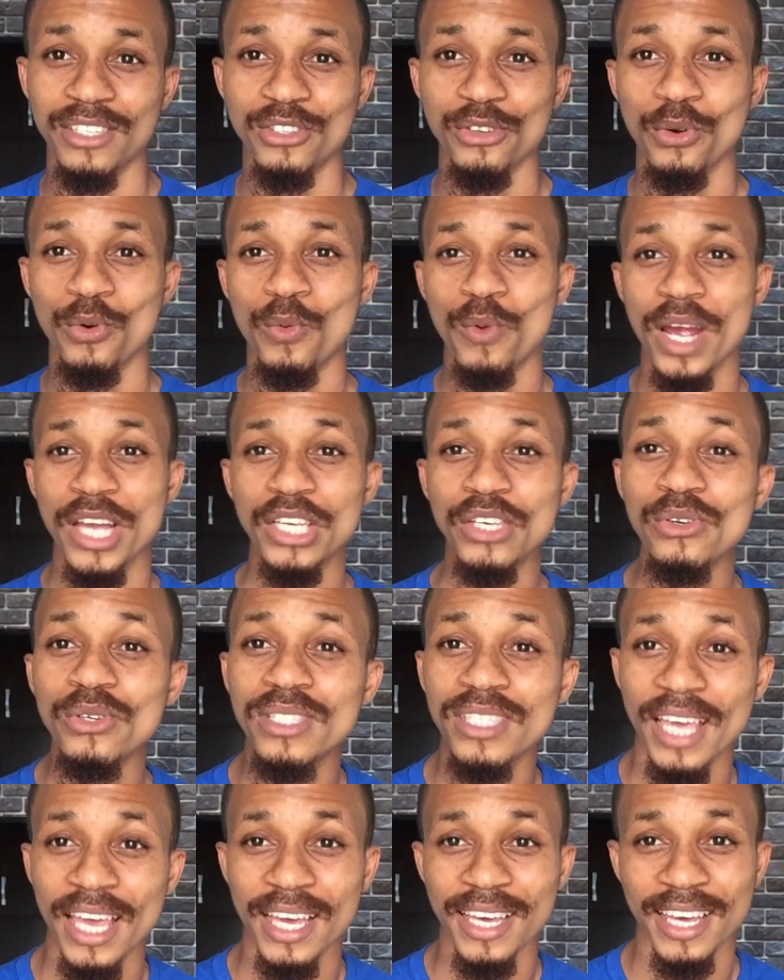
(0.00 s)
So when
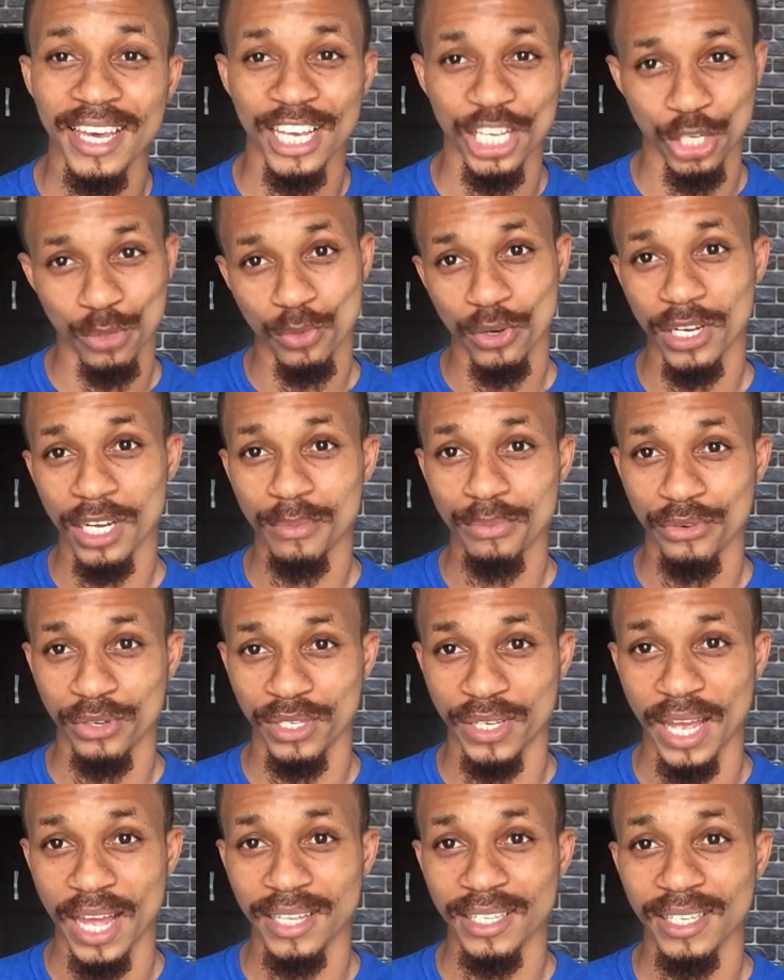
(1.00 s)
you take a smaller
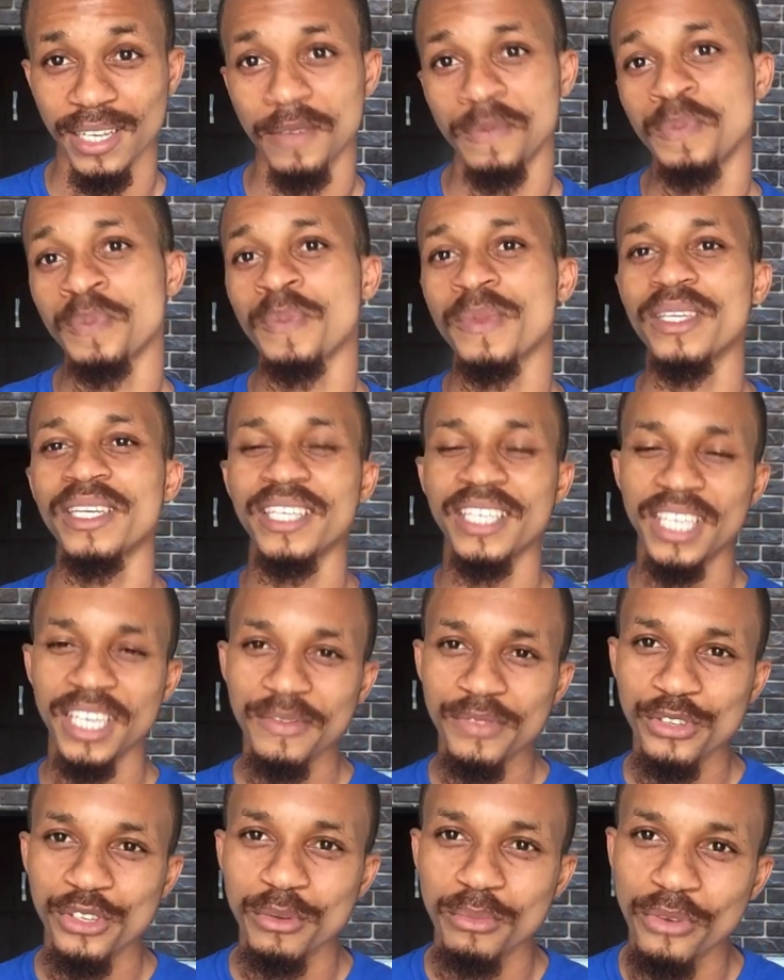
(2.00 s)
project, it
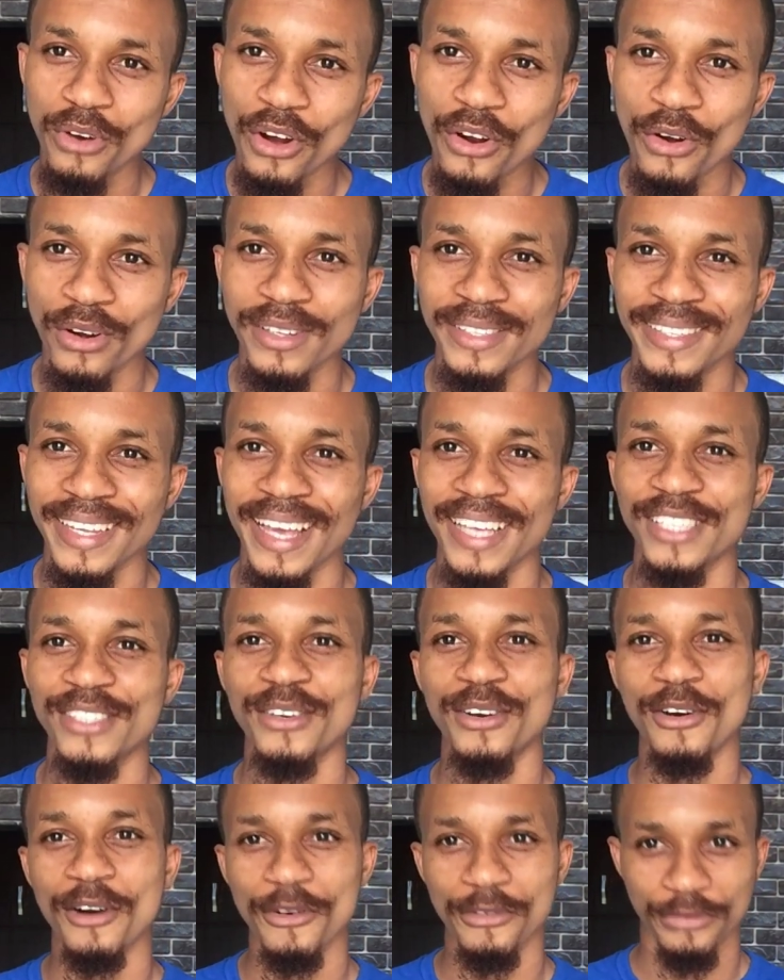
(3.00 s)
gives you more
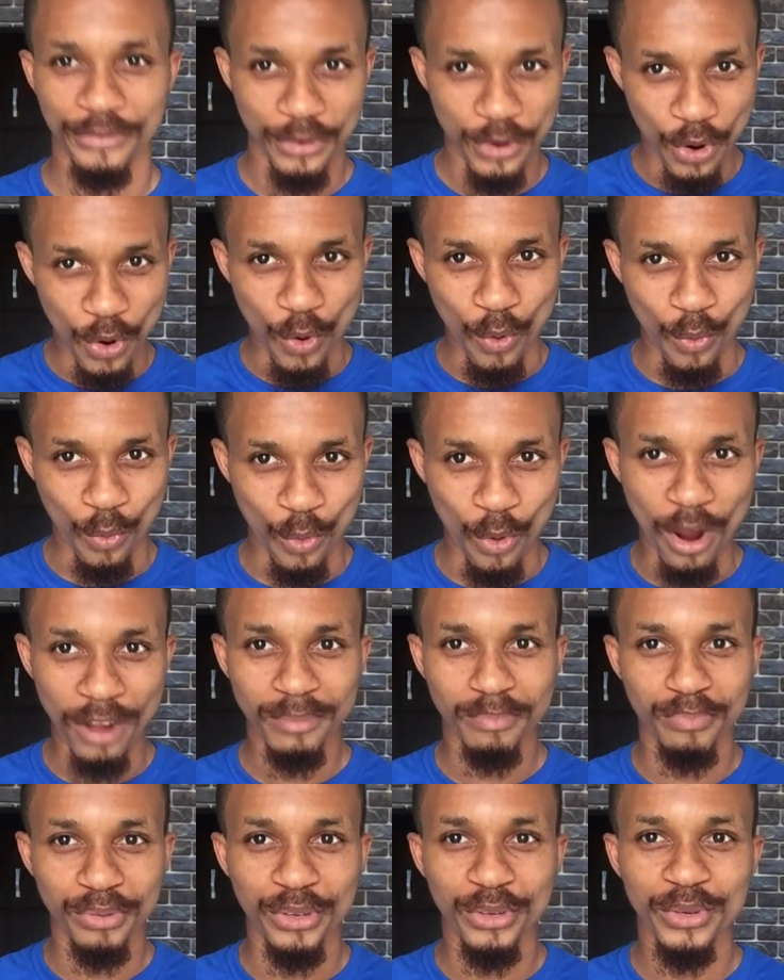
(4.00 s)
context of
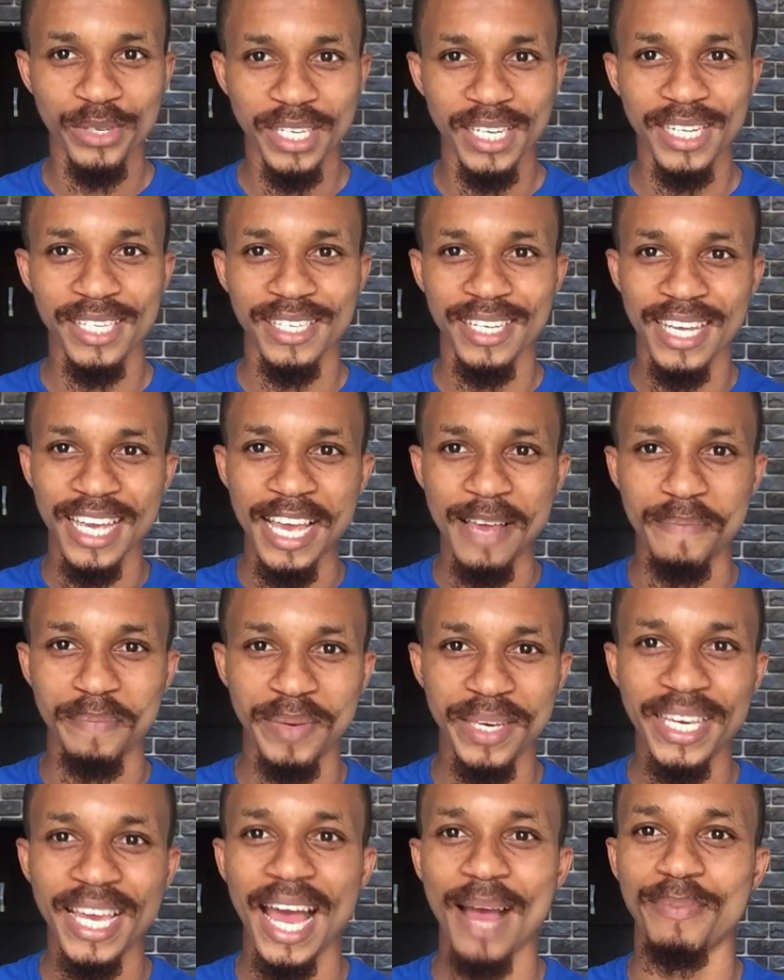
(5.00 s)
what building a
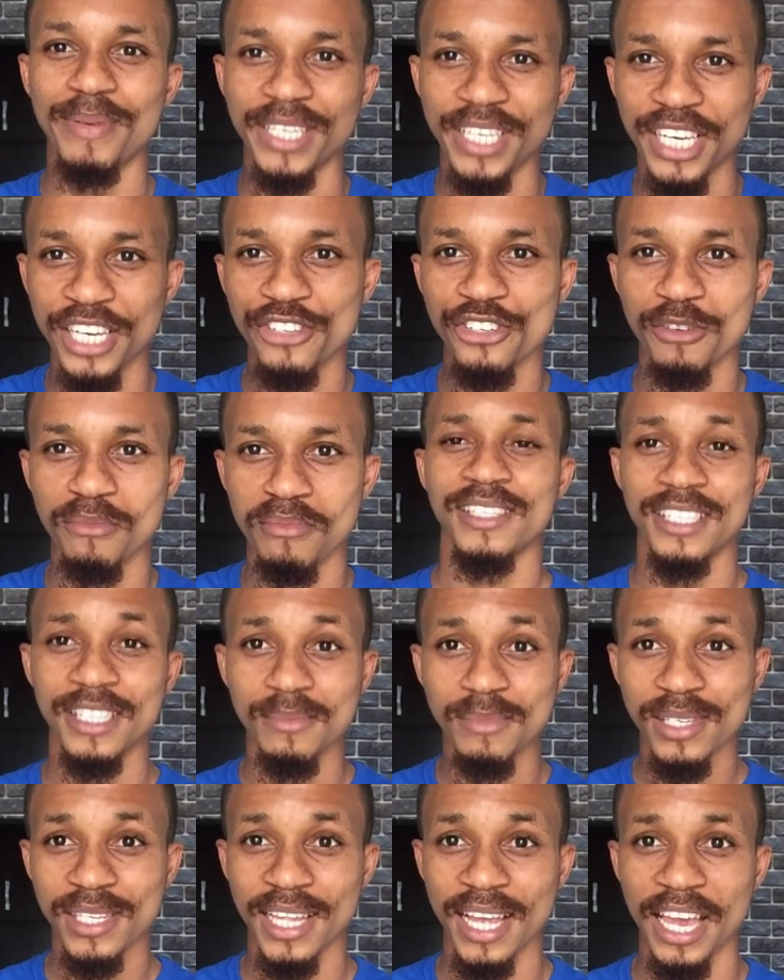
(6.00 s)
big application
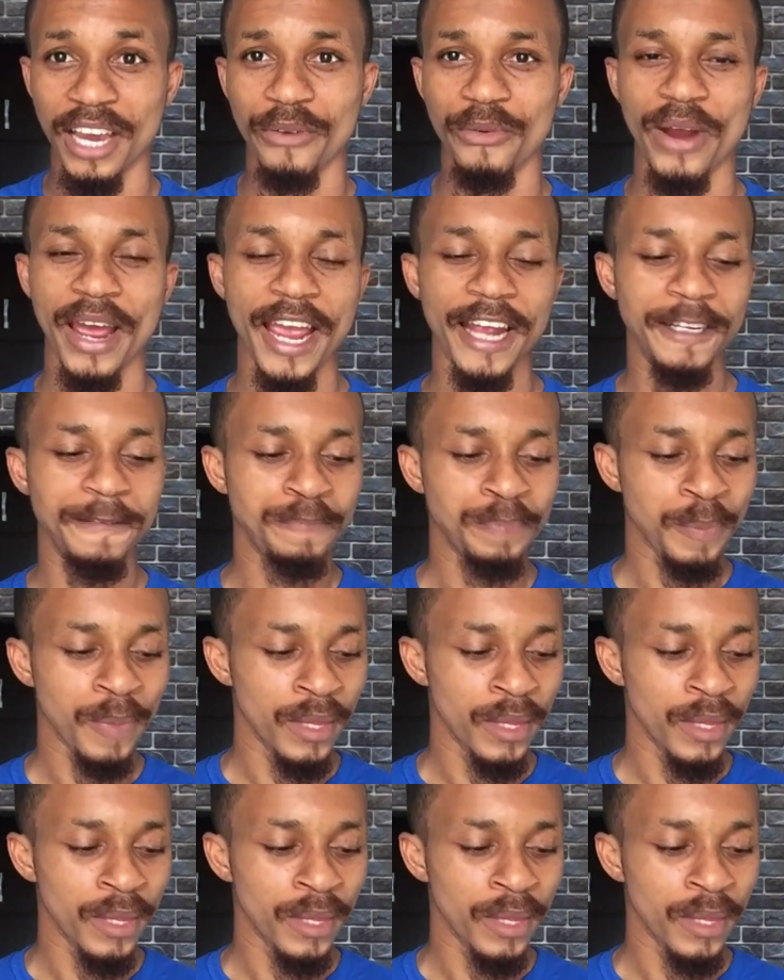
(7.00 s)
seems like, right?